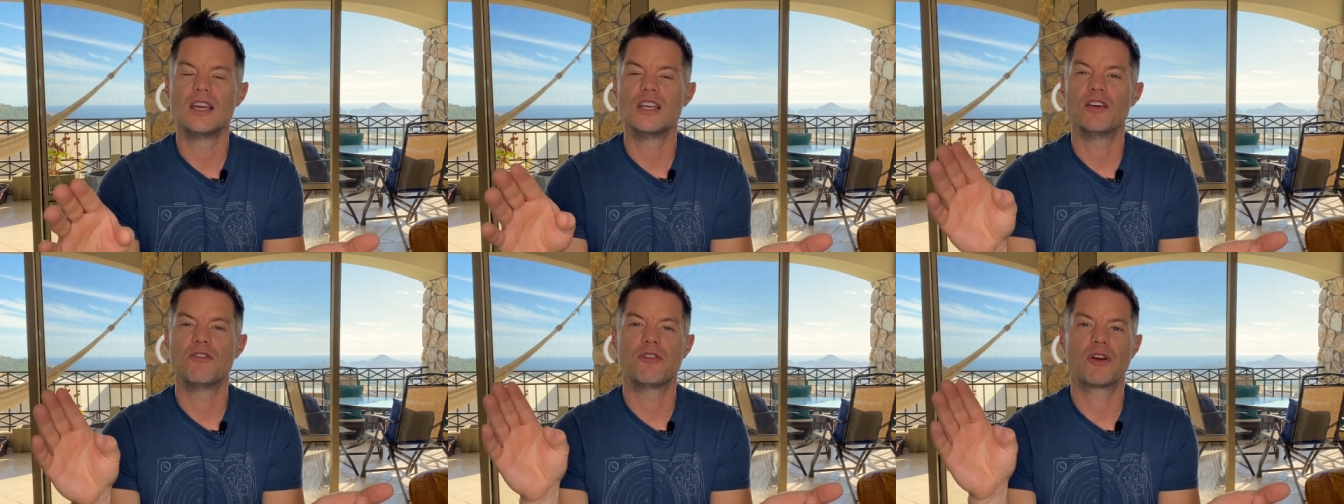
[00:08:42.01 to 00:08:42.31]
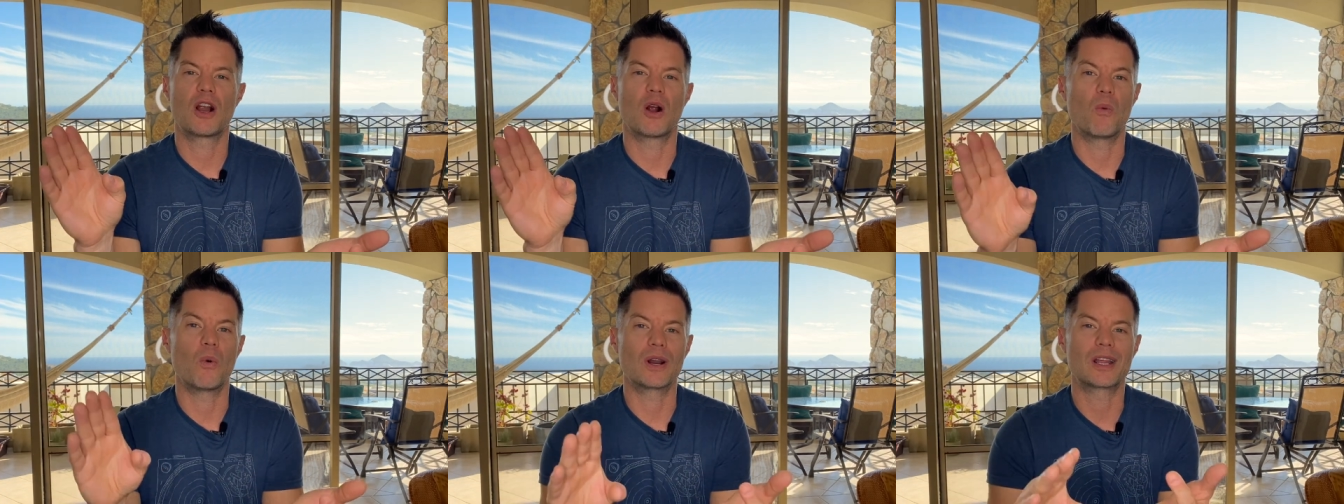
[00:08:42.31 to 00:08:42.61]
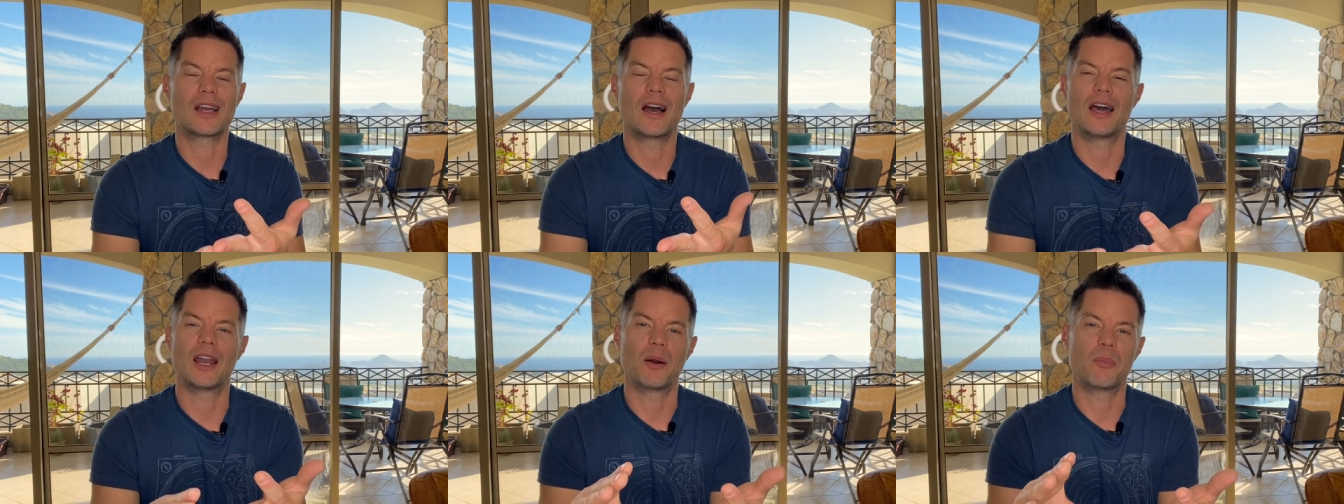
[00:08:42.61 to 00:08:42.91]
you figure out what
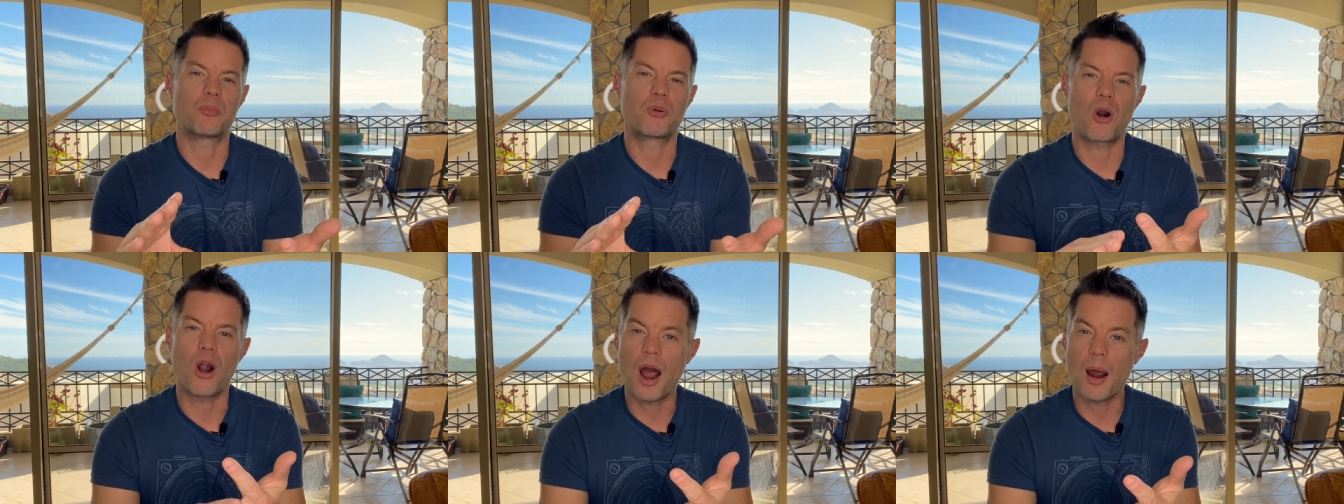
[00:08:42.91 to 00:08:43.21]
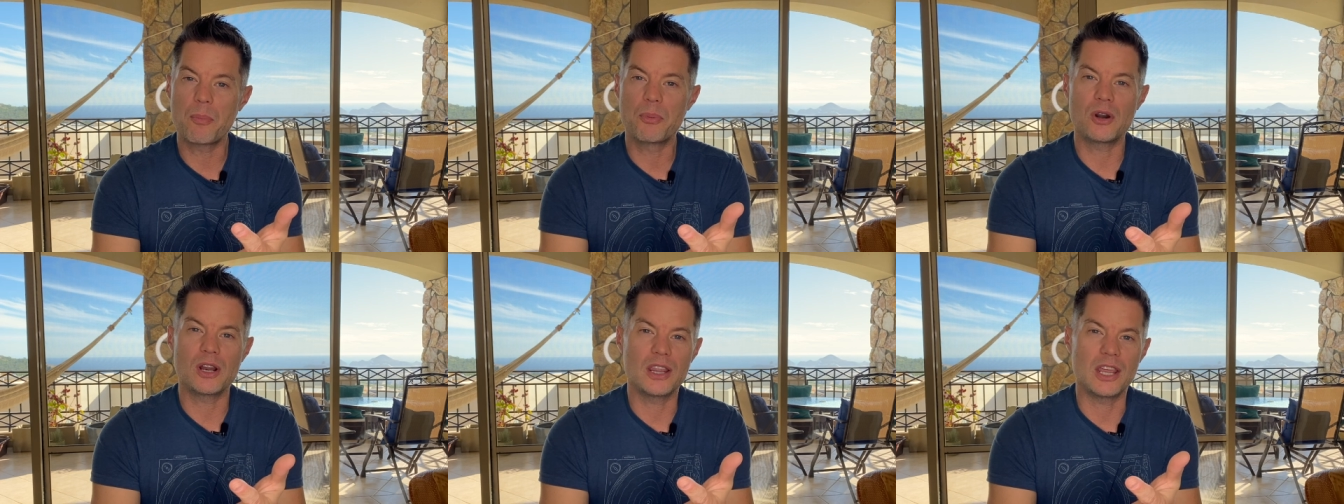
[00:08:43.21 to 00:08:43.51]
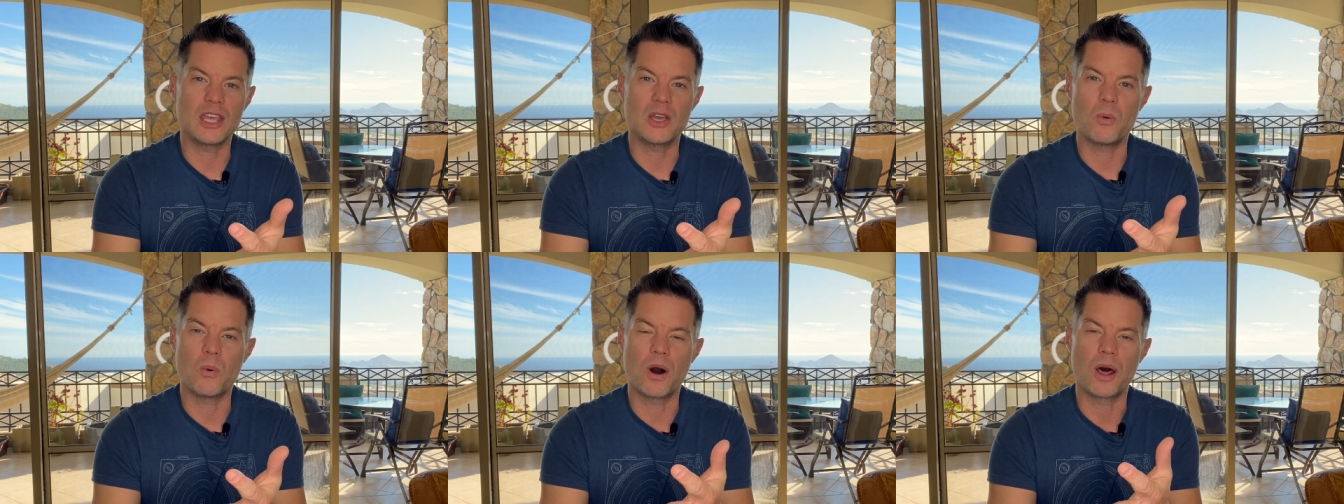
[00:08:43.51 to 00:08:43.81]
kind of property that
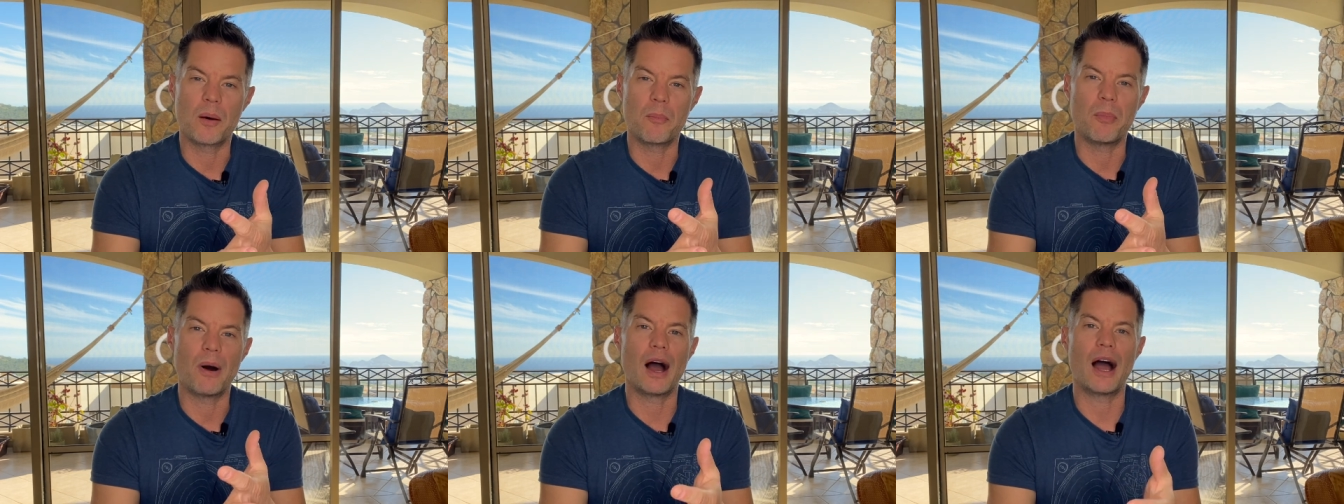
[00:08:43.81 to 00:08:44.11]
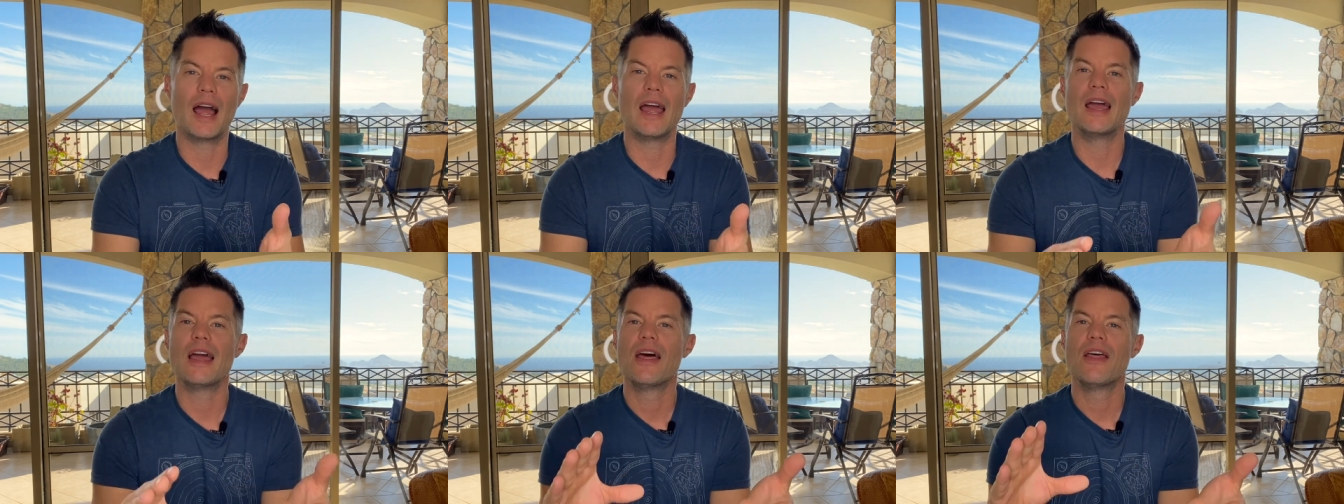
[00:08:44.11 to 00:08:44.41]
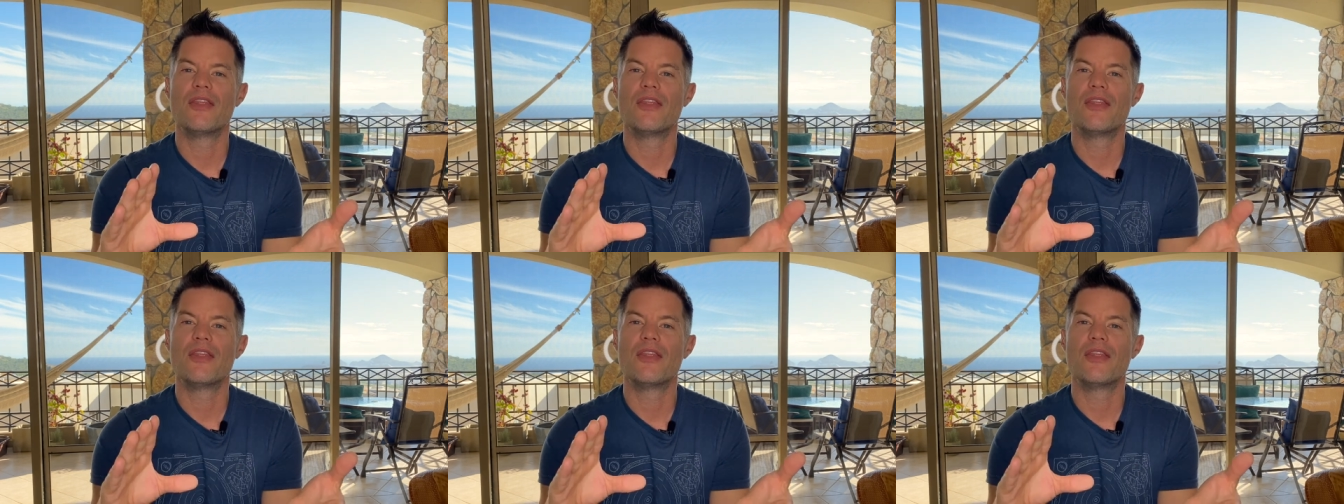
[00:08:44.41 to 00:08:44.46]
you want to buy,